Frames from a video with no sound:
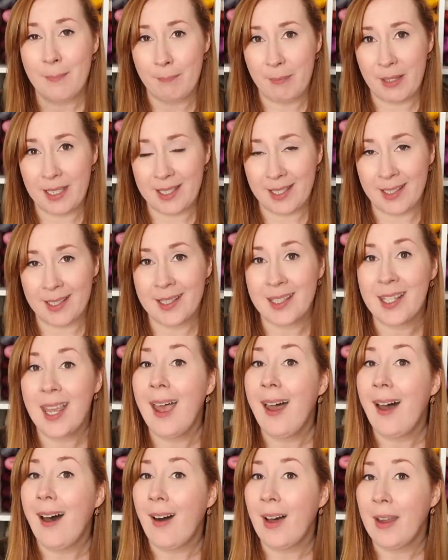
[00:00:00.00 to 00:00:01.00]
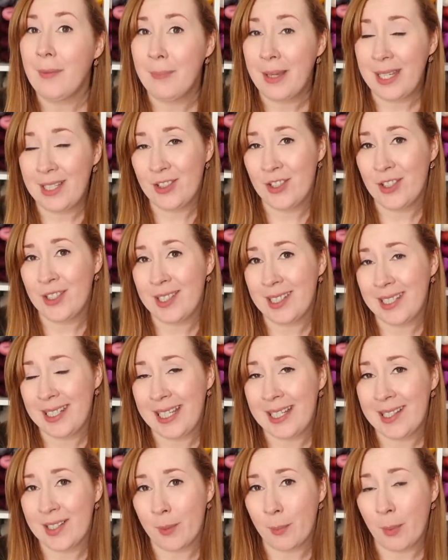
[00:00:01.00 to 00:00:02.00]
mittens. I mentioned
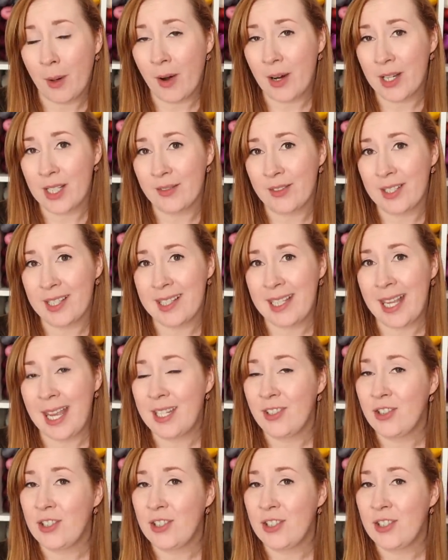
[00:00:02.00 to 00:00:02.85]
these are part of a set.